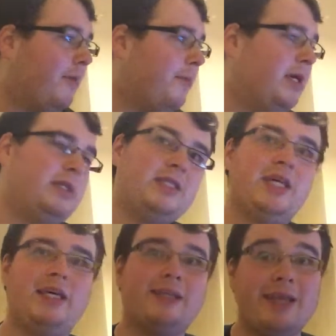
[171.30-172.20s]
But
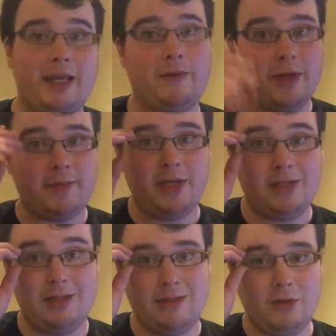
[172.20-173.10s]
anyway, I'm going
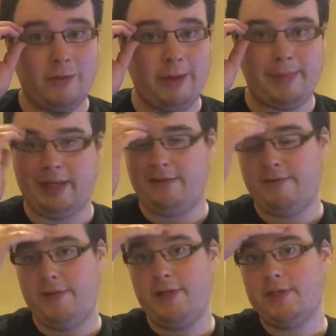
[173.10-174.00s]
to talk about Pan
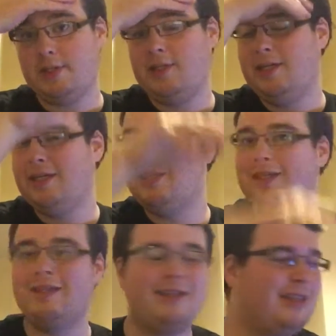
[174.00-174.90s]
first.
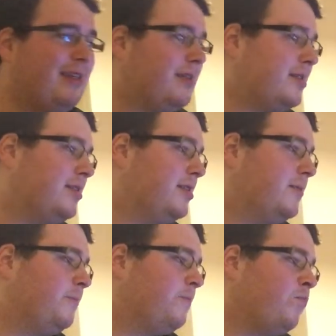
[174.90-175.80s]
There's
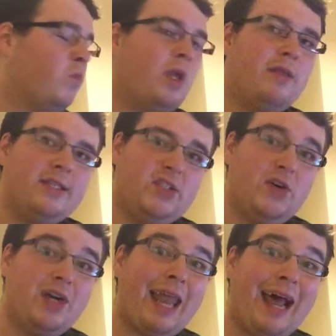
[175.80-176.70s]
this
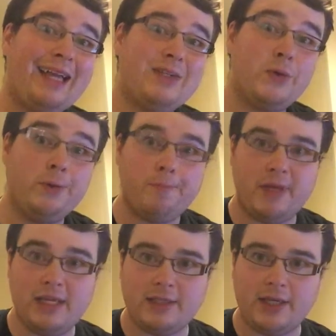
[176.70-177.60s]
young lad called
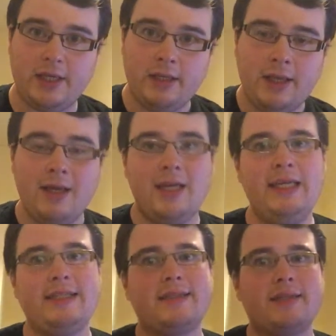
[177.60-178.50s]
Peter.
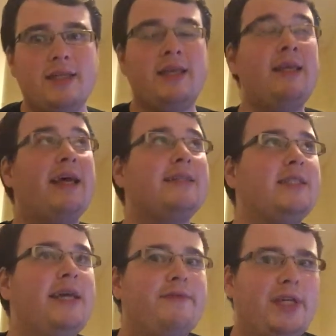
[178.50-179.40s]
He gets
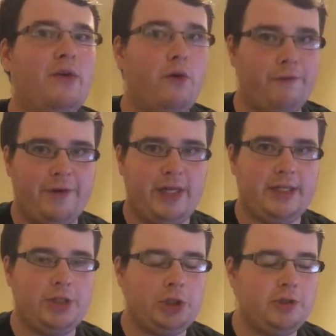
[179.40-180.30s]
left at an
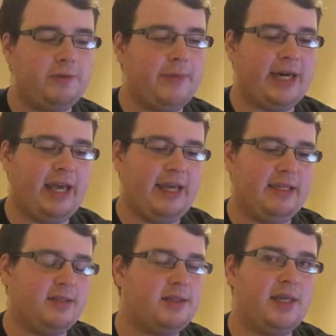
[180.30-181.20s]
orphanage by
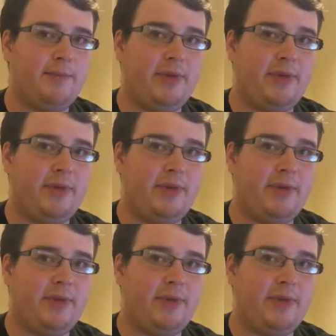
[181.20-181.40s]
his